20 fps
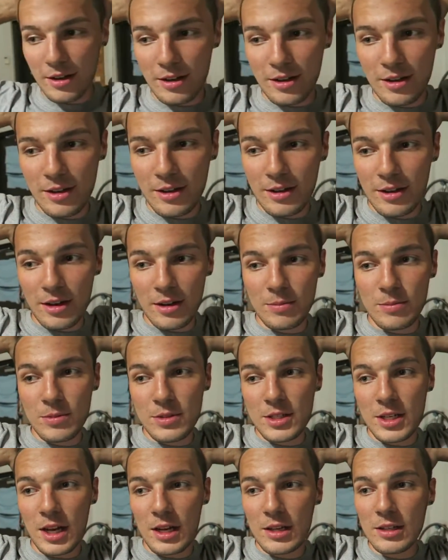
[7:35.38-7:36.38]
and I'm
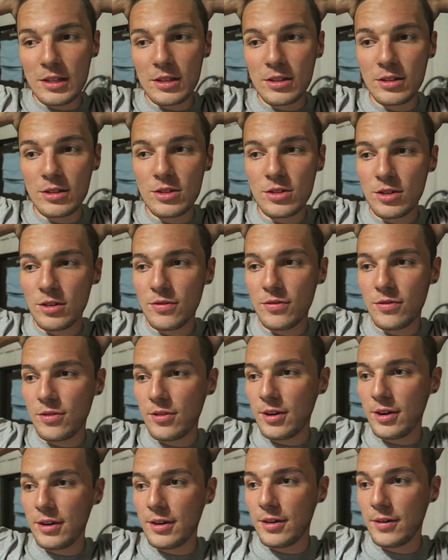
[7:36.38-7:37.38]
technically drift
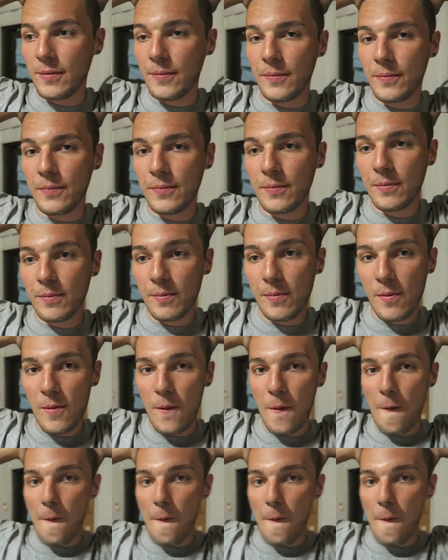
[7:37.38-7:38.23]
ready. And it